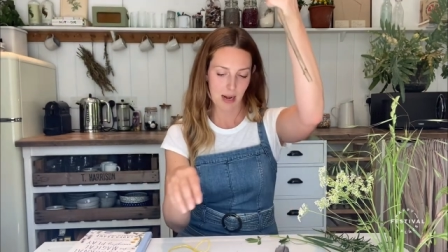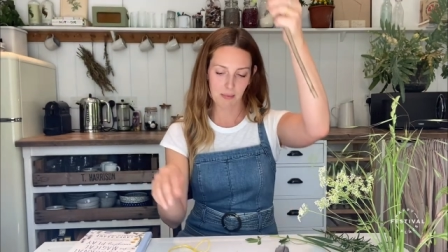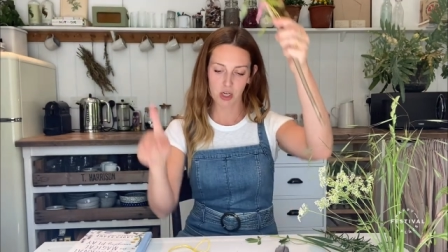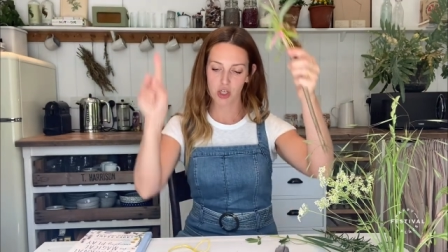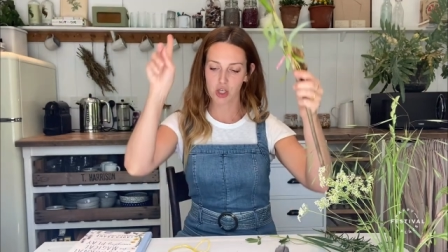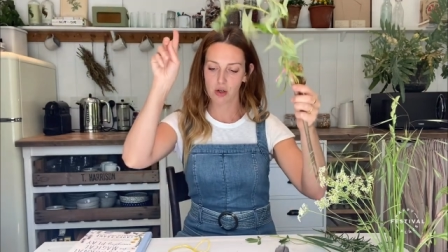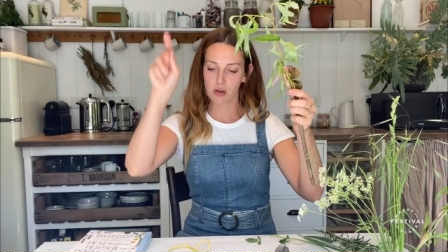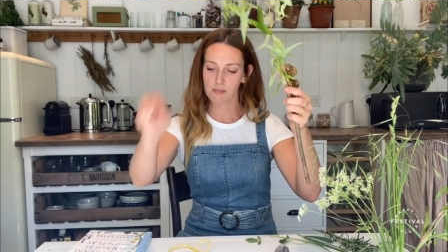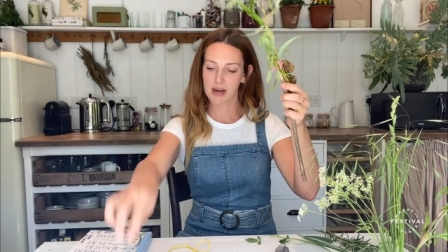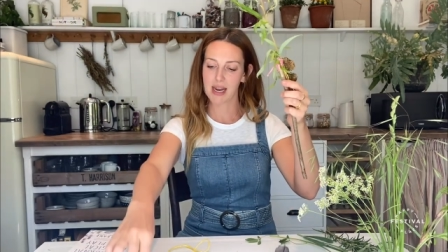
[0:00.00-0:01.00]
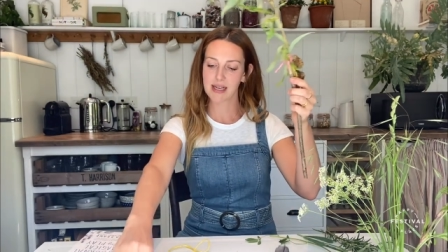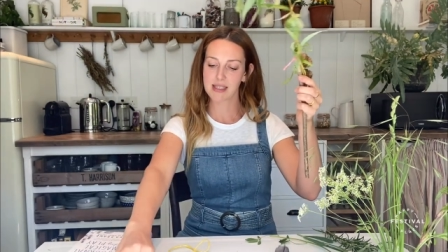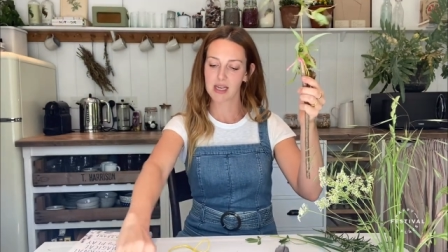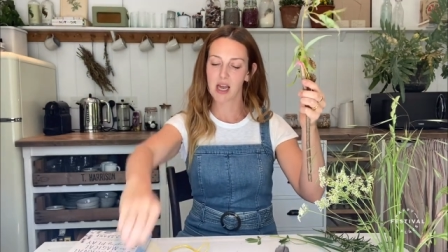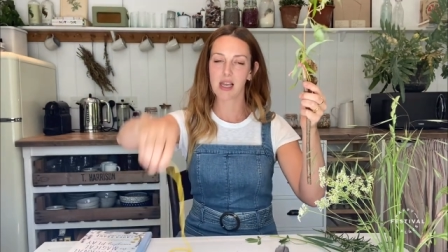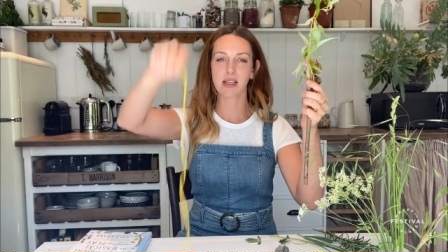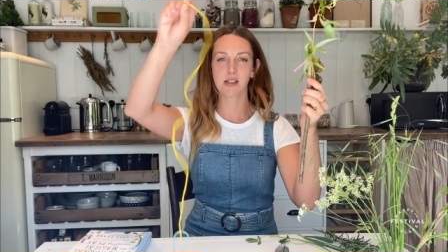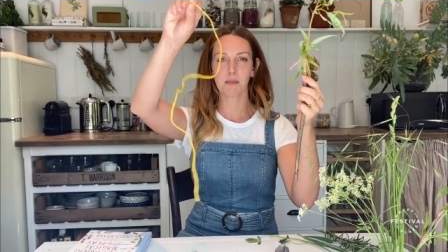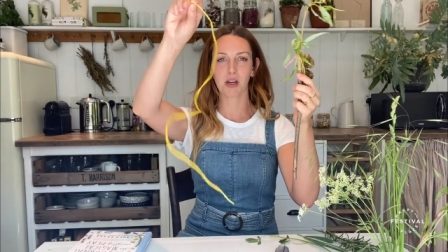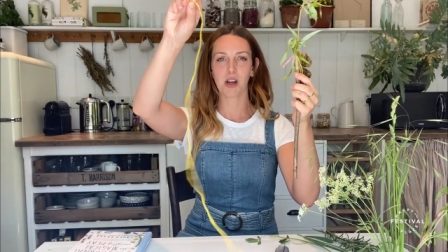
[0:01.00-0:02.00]
And I'm going to choose my next colour.
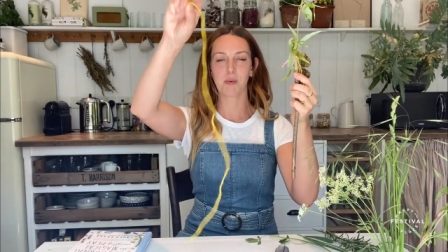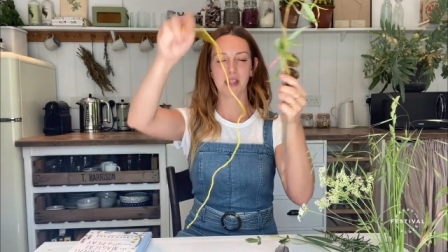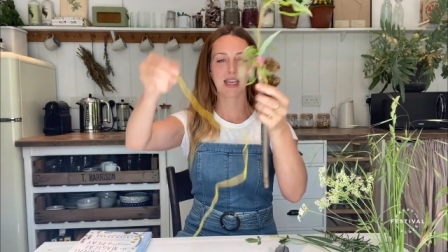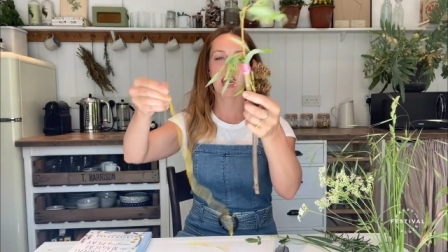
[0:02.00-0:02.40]
So I'm going to go with